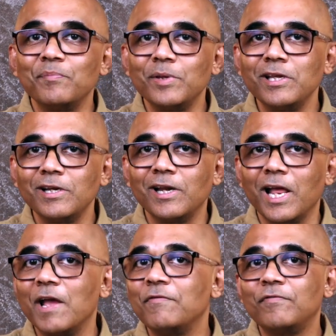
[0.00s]
meal,
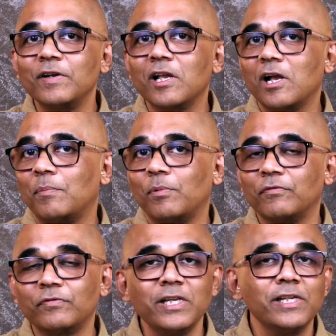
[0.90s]
every cup
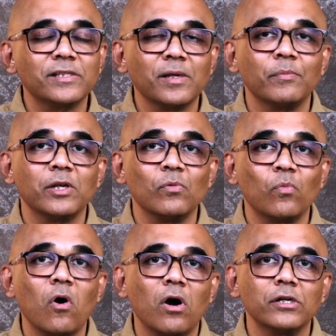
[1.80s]
of tea somebody
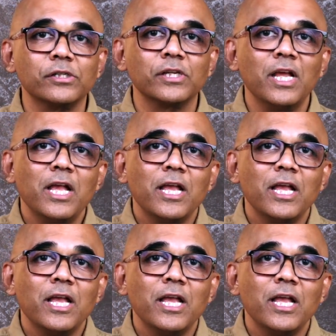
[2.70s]
wants,